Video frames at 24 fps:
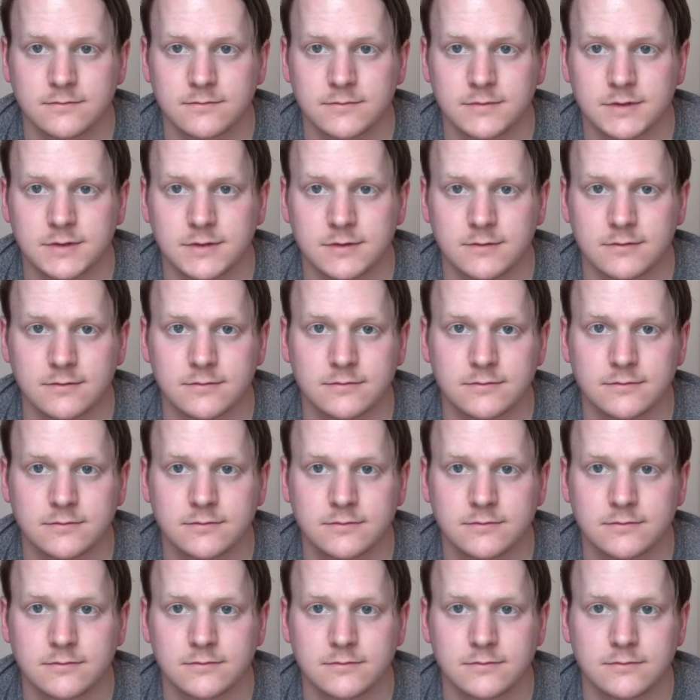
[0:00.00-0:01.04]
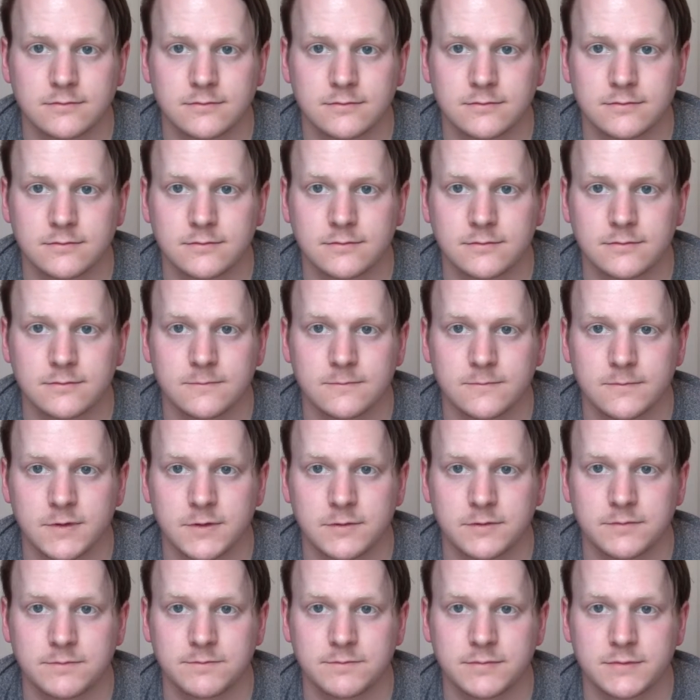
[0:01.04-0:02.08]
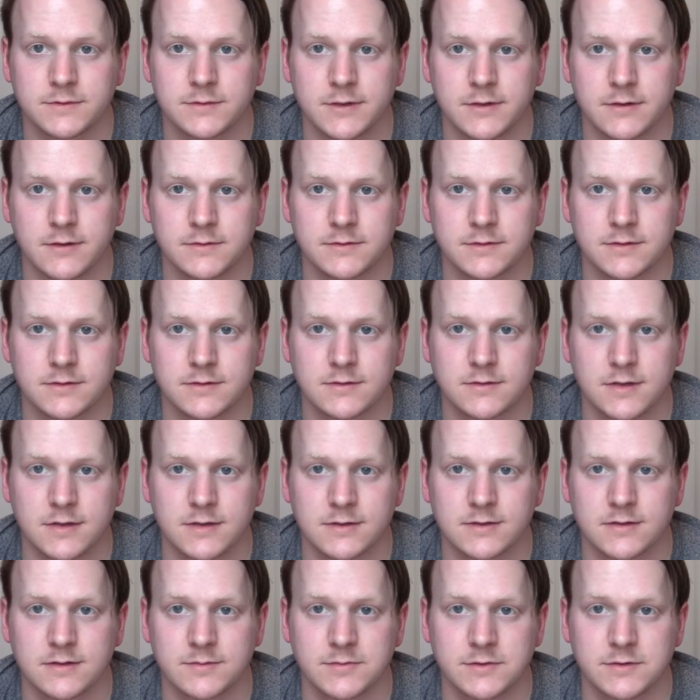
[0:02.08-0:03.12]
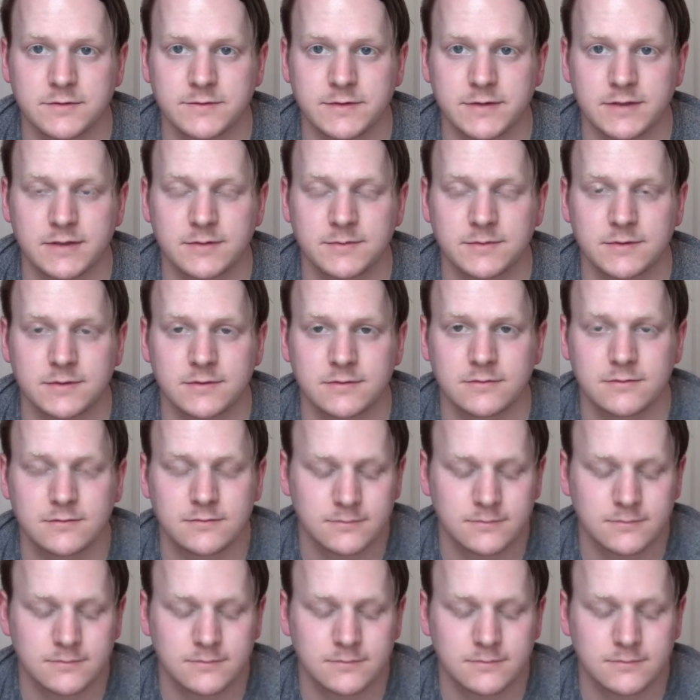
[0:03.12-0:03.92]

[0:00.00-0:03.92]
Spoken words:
So, I would toss up between them two.